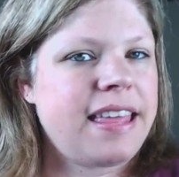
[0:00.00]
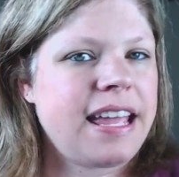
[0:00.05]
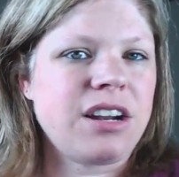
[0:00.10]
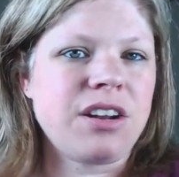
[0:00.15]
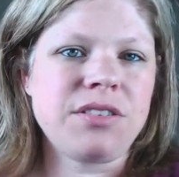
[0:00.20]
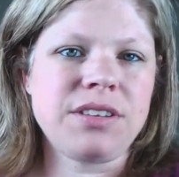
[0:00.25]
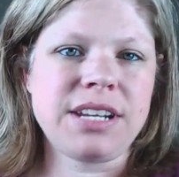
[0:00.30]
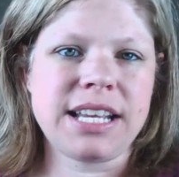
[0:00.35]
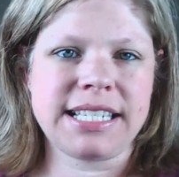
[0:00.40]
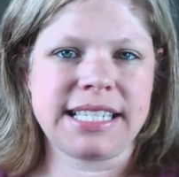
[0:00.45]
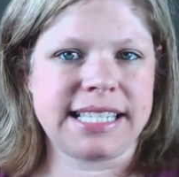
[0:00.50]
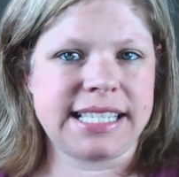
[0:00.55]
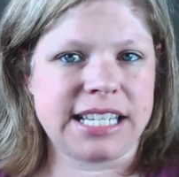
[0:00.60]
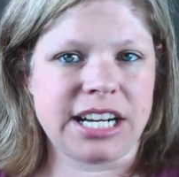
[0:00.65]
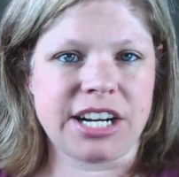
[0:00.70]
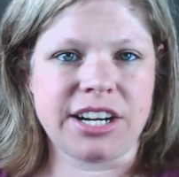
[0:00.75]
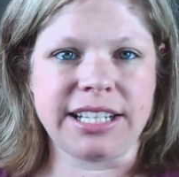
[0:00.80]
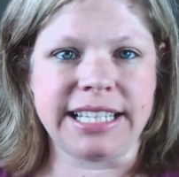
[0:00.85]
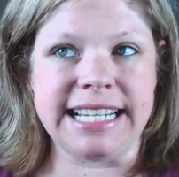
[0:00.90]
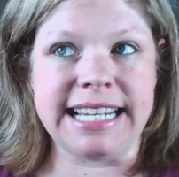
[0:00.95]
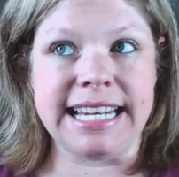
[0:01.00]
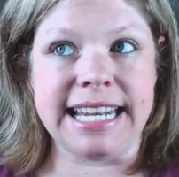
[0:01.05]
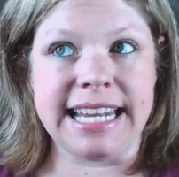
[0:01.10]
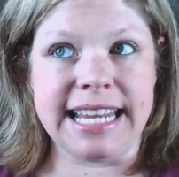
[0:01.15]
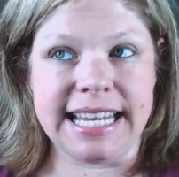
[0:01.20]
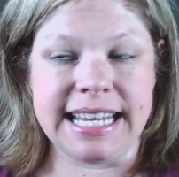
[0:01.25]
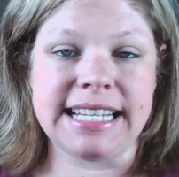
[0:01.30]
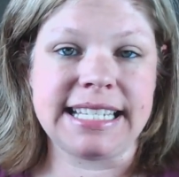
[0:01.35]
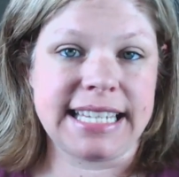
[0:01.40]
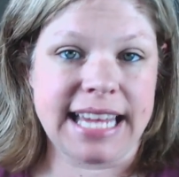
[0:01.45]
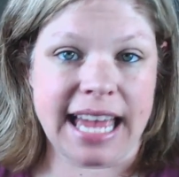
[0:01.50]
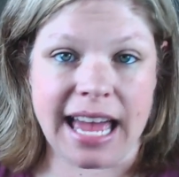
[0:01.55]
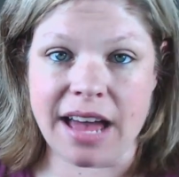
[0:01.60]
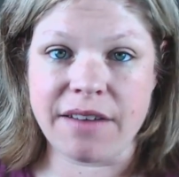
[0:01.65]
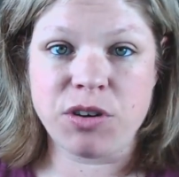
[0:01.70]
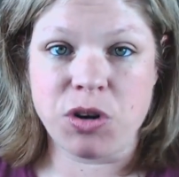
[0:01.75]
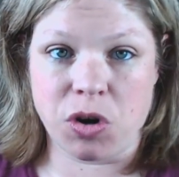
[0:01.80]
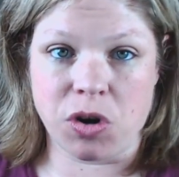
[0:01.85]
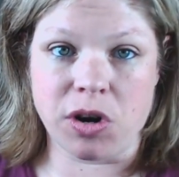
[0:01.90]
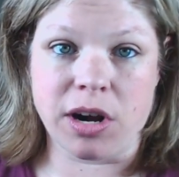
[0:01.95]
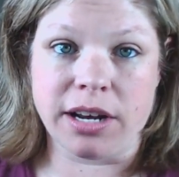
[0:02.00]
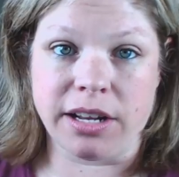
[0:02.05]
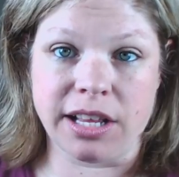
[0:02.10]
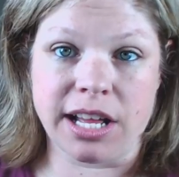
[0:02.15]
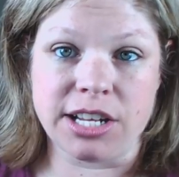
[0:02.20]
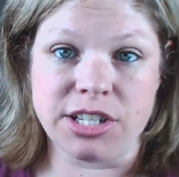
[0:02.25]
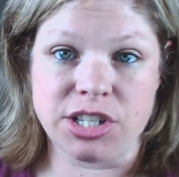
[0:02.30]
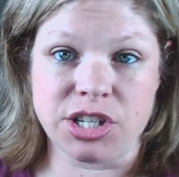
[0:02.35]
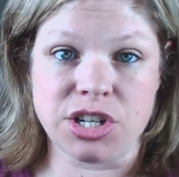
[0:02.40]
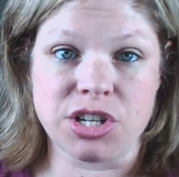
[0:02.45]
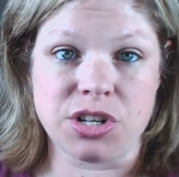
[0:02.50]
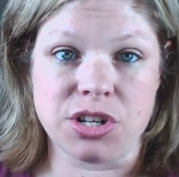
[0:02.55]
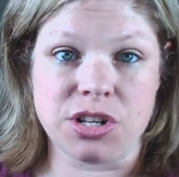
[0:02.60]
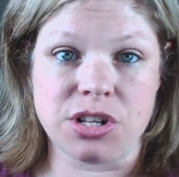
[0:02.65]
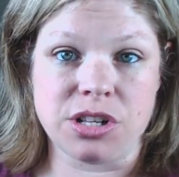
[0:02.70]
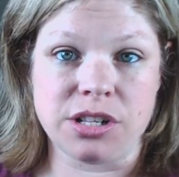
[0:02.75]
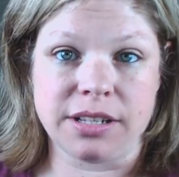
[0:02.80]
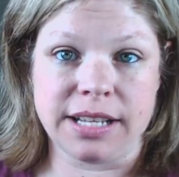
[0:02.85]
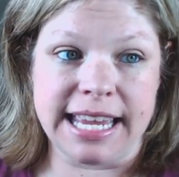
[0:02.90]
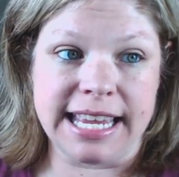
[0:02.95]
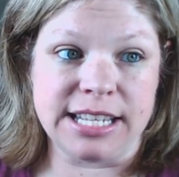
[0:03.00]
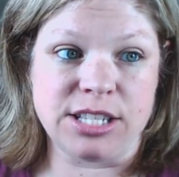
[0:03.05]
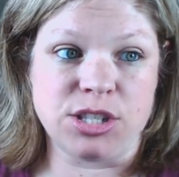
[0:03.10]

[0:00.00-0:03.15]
They don't necessarily need to have a chronological